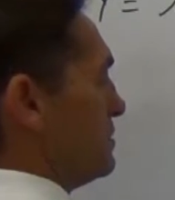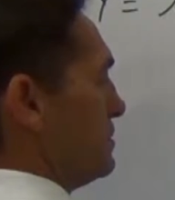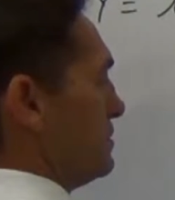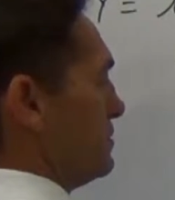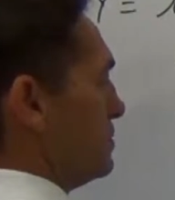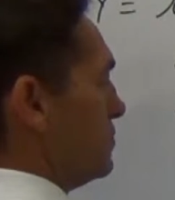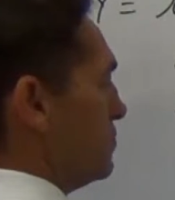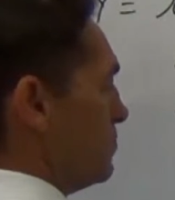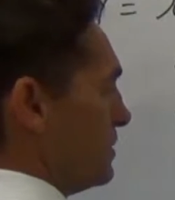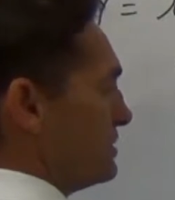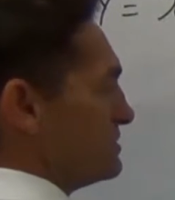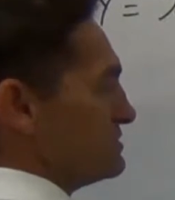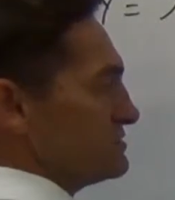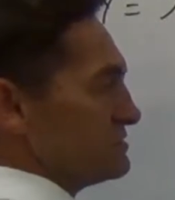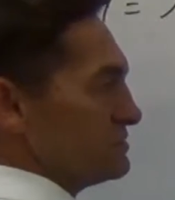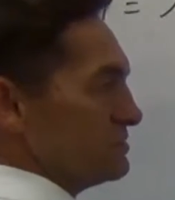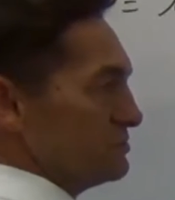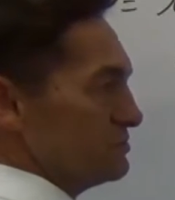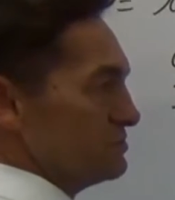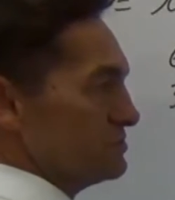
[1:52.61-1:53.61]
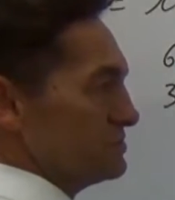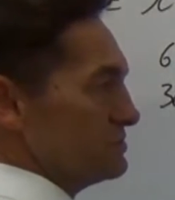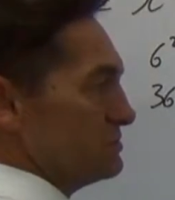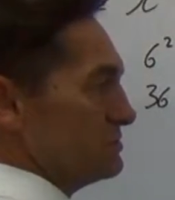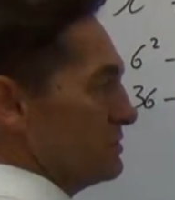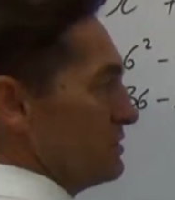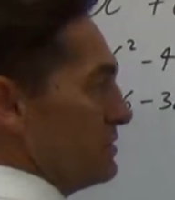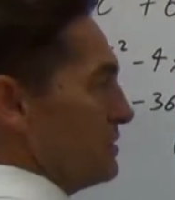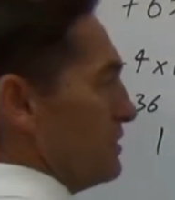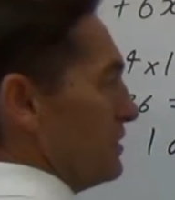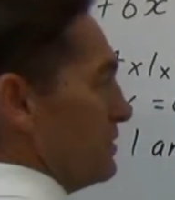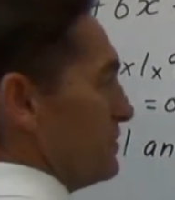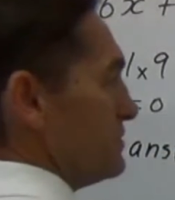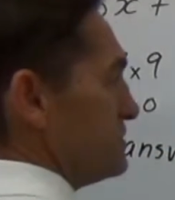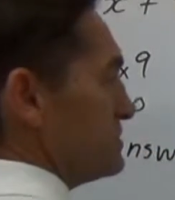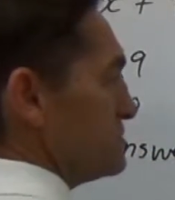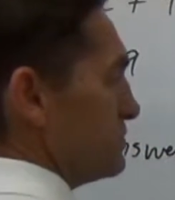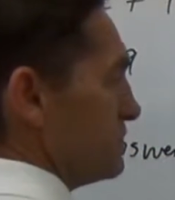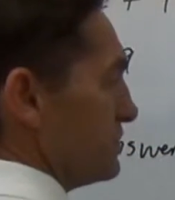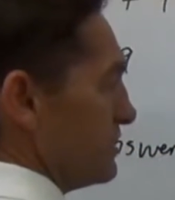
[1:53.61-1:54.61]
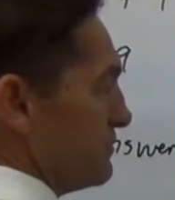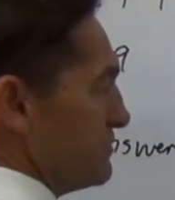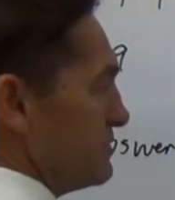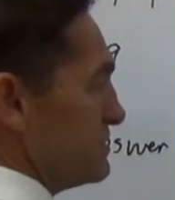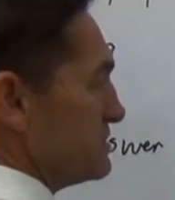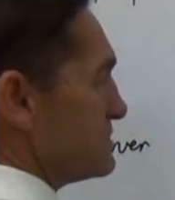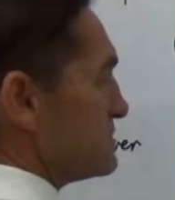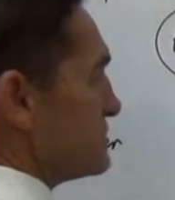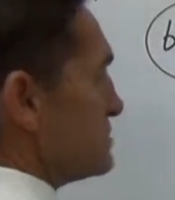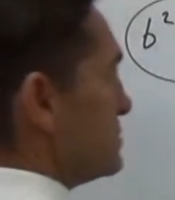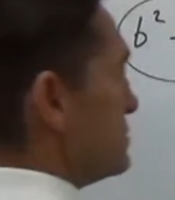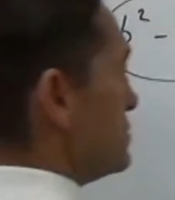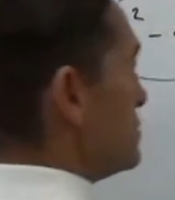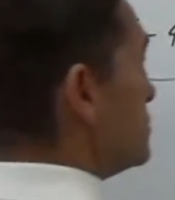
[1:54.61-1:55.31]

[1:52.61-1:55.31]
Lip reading: or one solution. This will give us